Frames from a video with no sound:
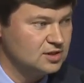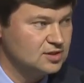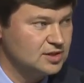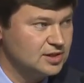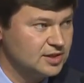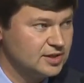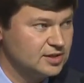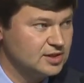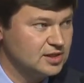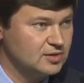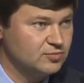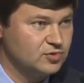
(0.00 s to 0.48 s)

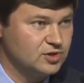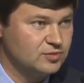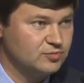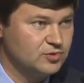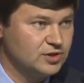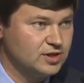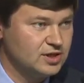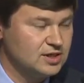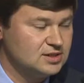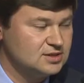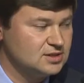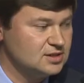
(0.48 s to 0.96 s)
So
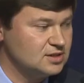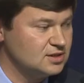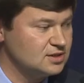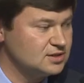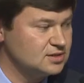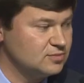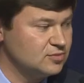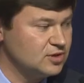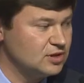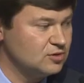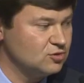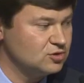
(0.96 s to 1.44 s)
we
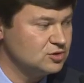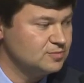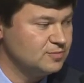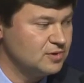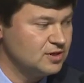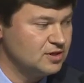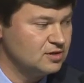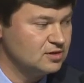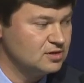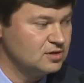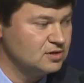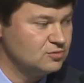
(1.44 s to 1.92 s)

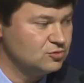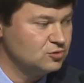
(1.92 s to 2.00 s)
first